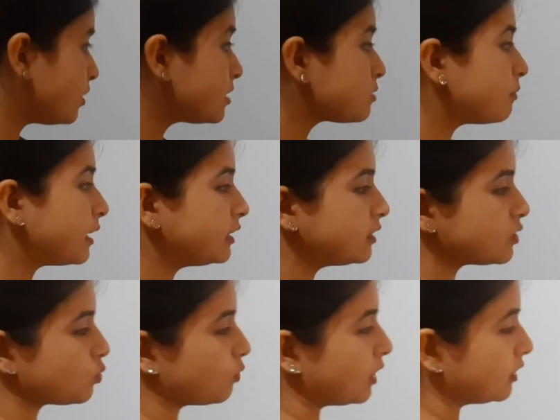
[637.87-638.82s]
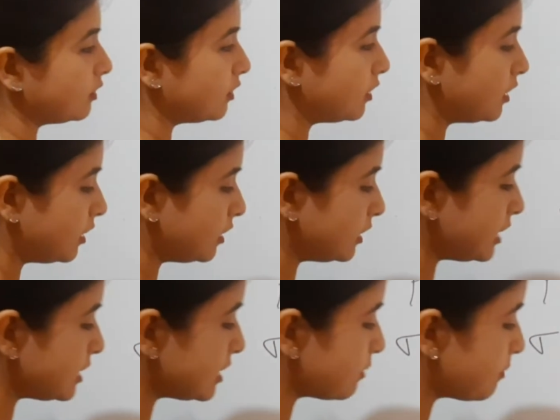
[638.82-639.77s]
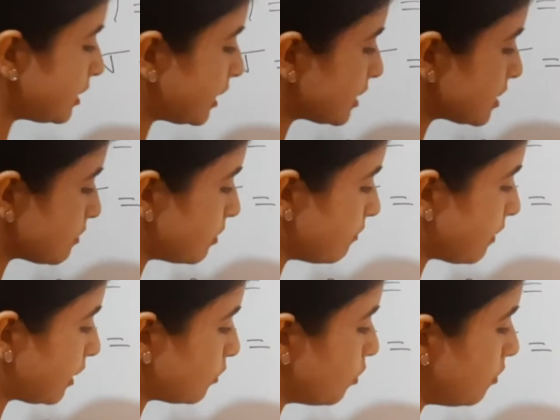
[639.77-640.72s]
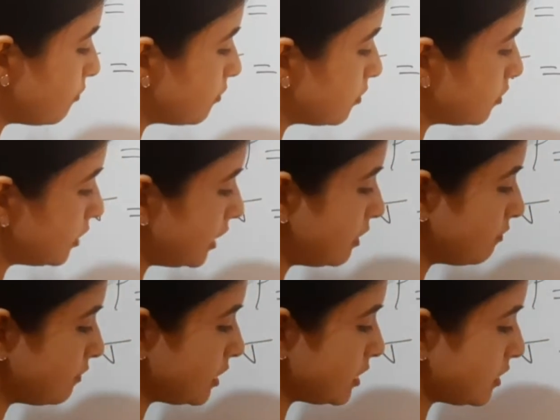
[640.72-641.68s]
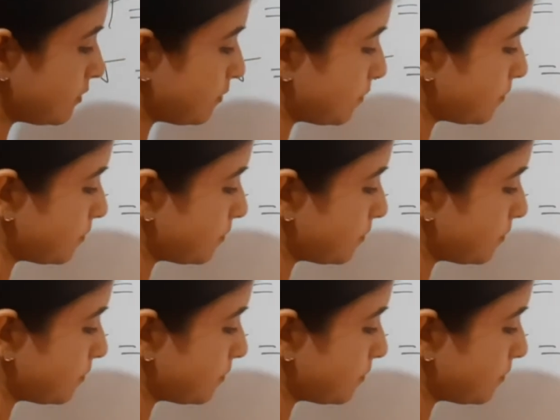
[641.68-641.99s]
is minus 1, then sigma takes up the value of infinity.